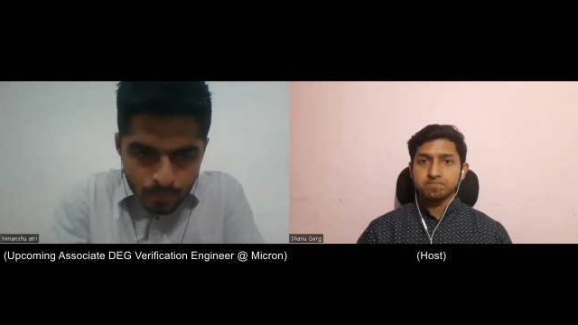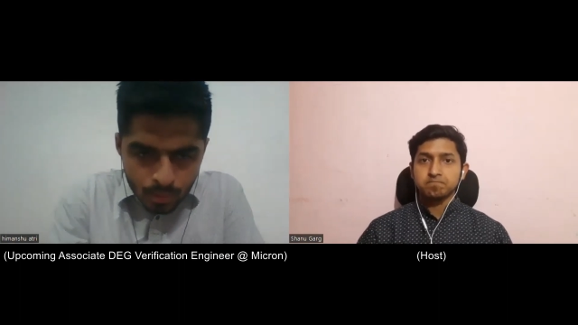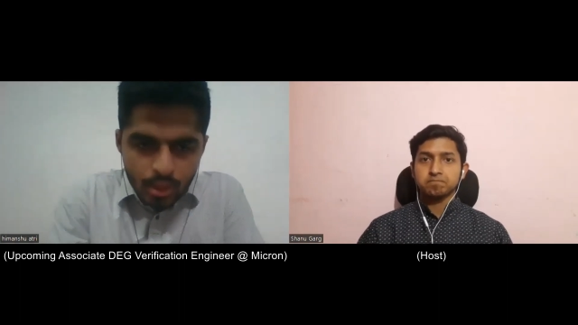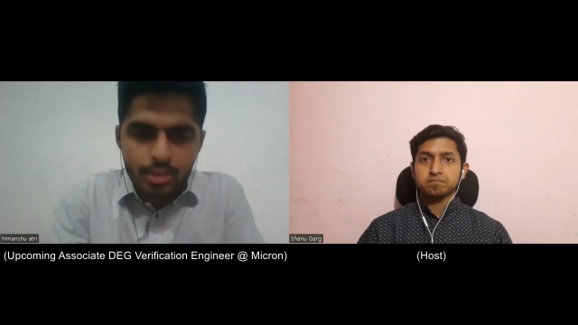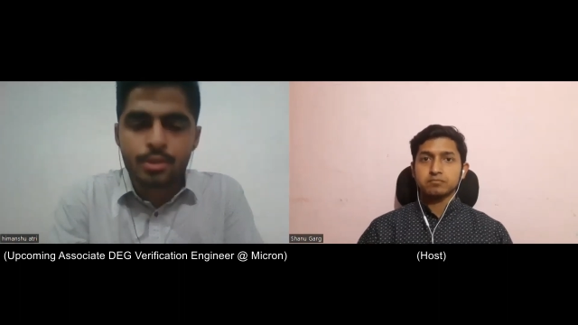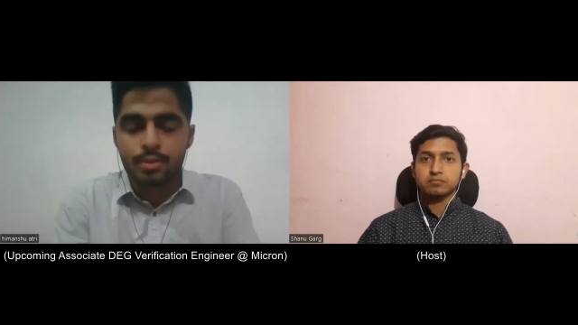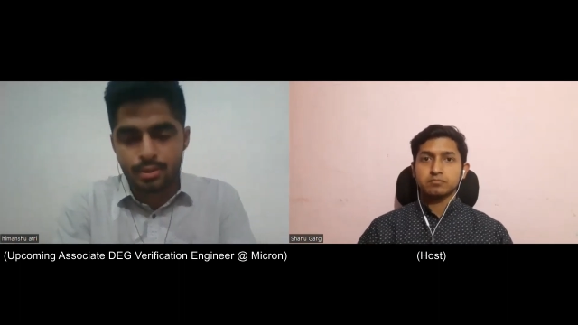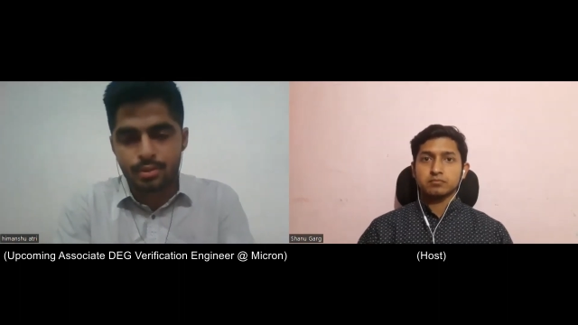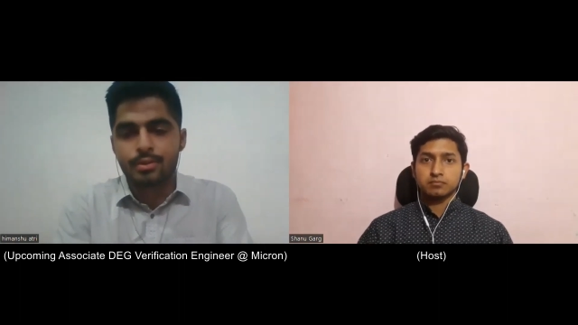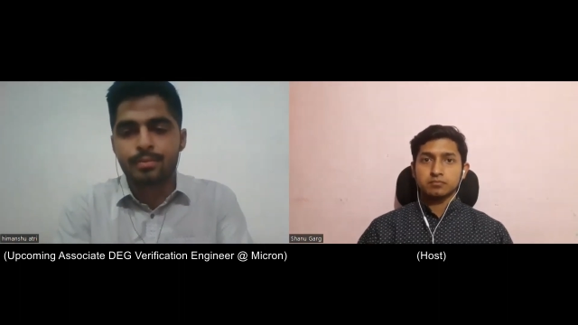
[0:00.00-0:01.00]
Speaker 1: Yeah, sure.
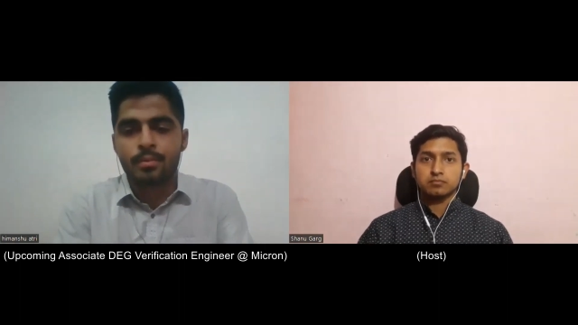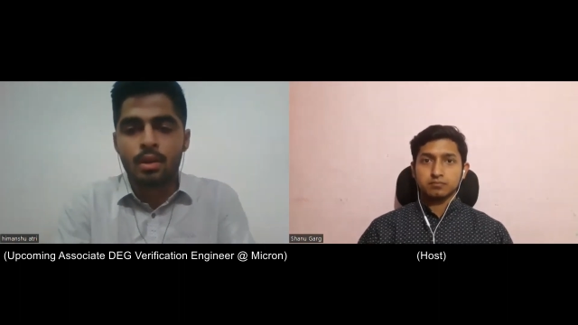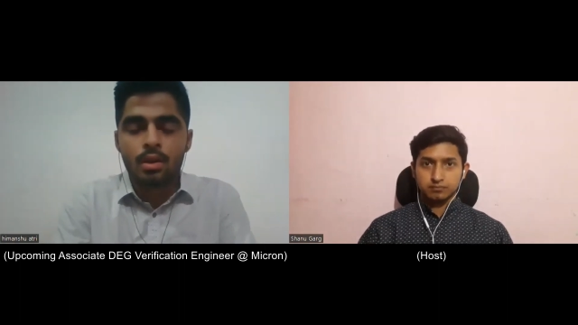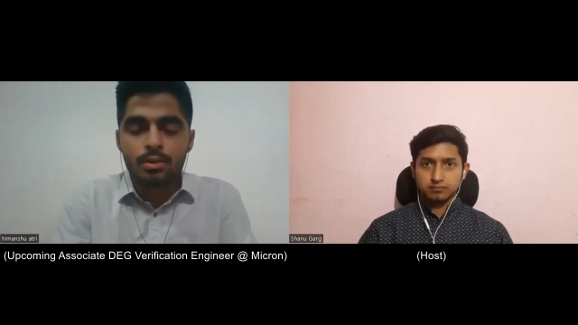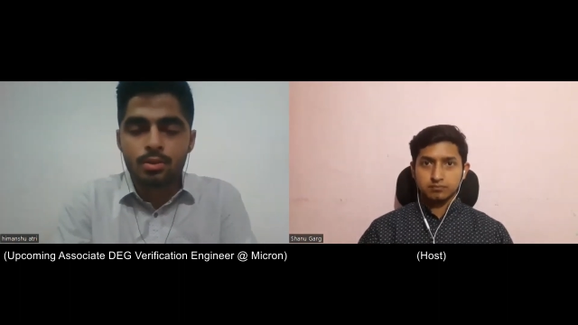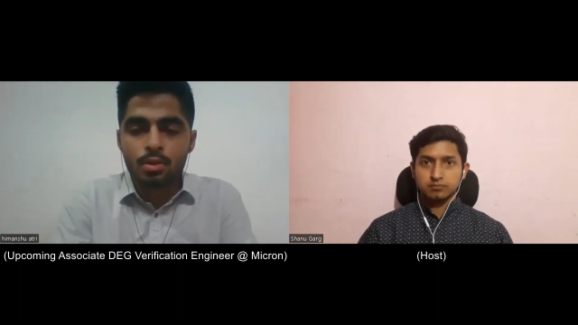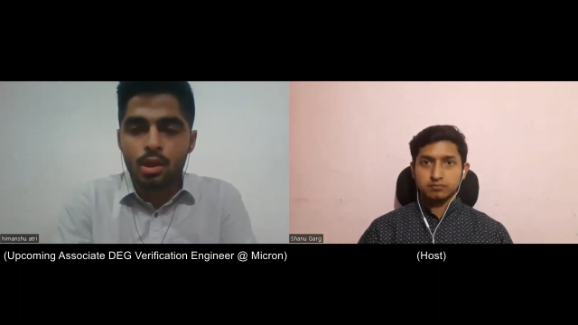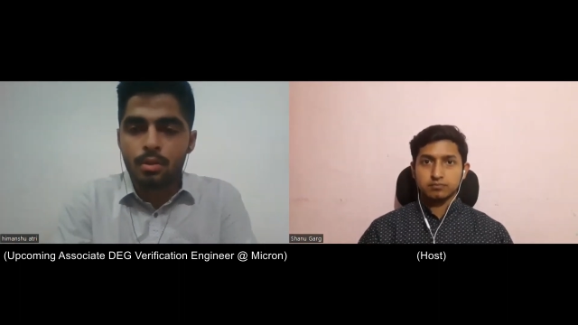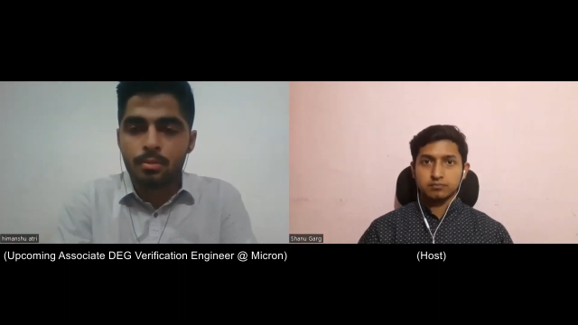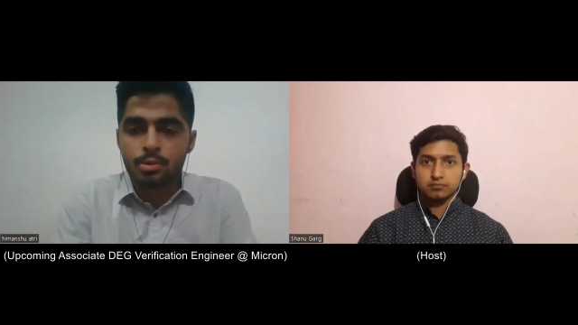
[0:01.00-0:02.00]
So
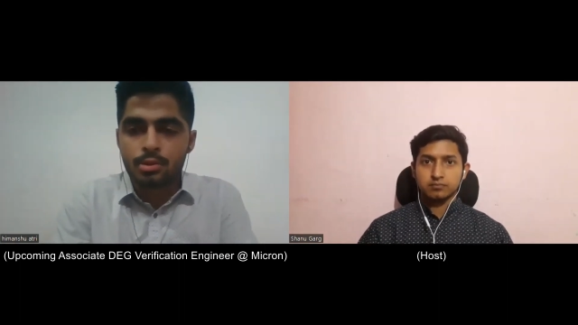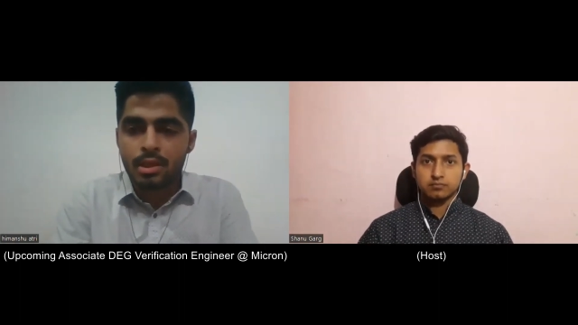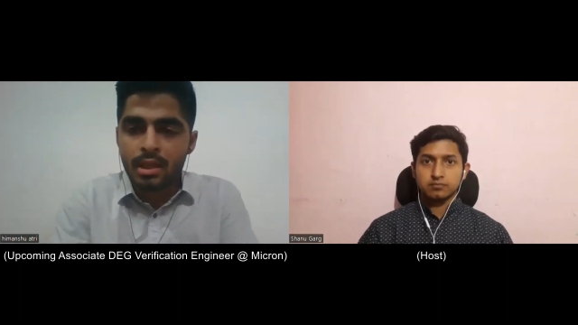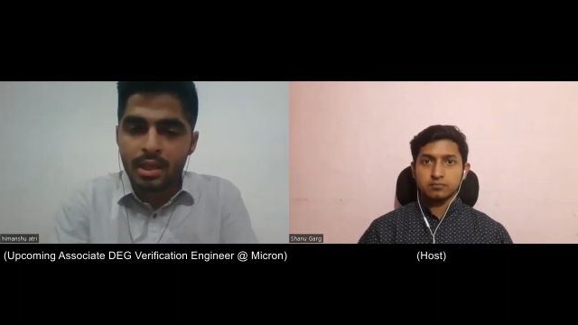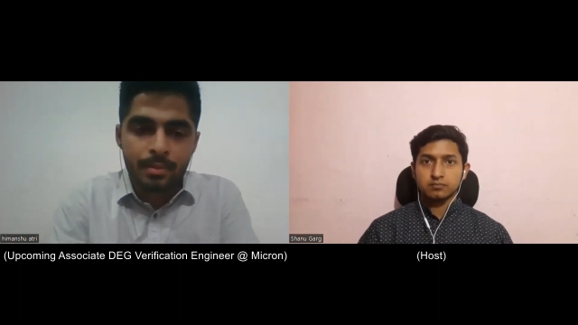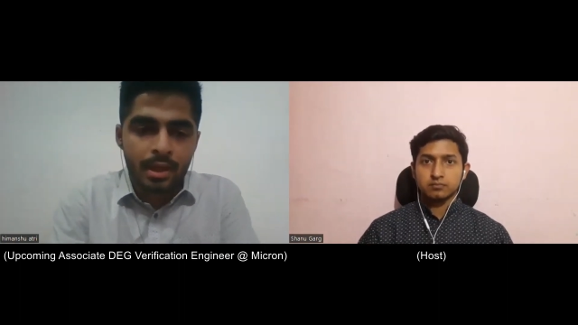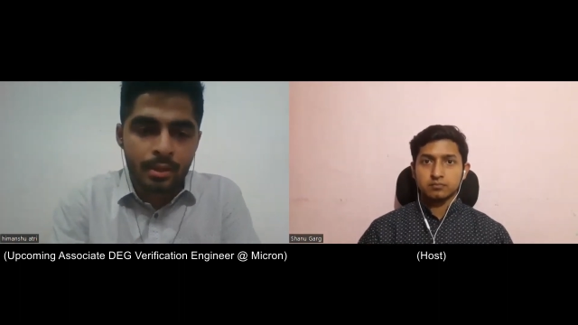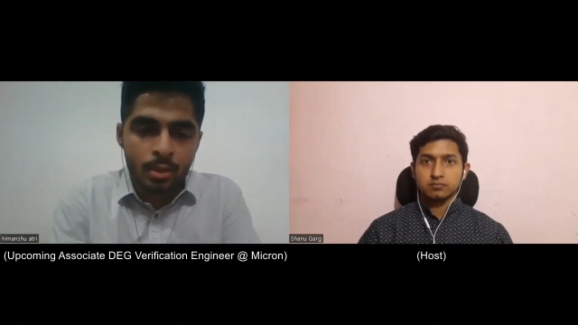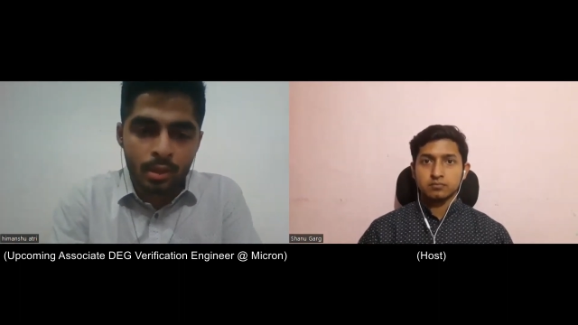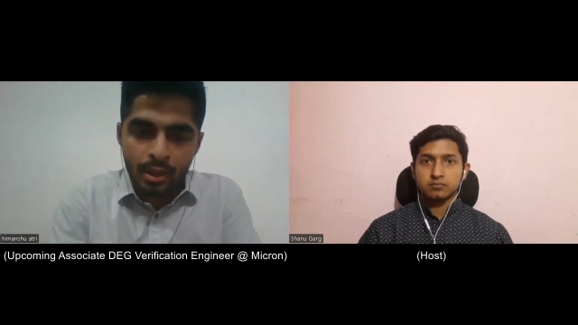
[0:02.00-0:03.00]
mostly I
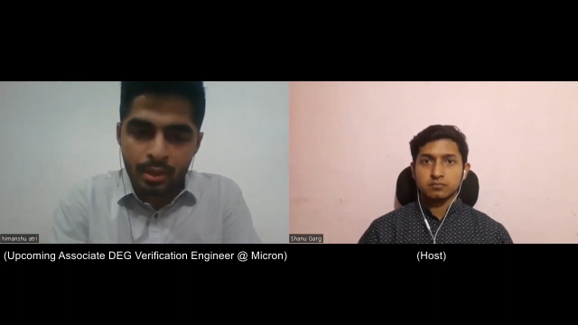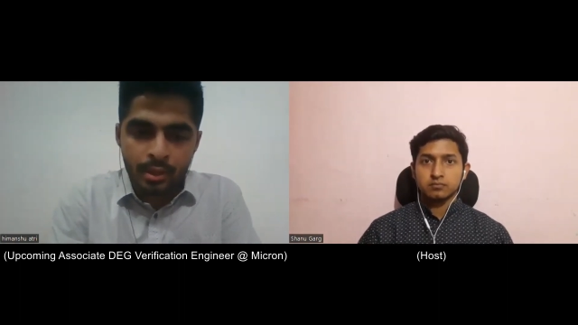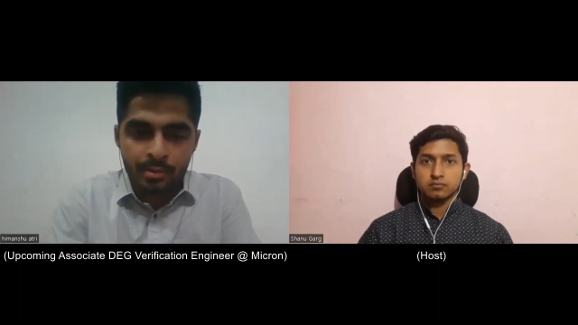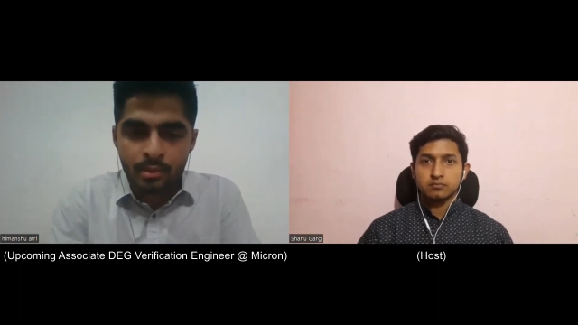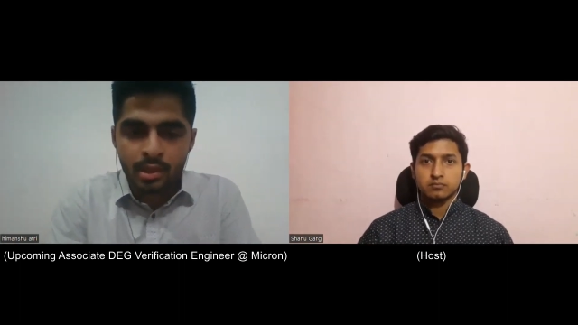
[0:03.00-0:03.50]
applied through LinkedIn.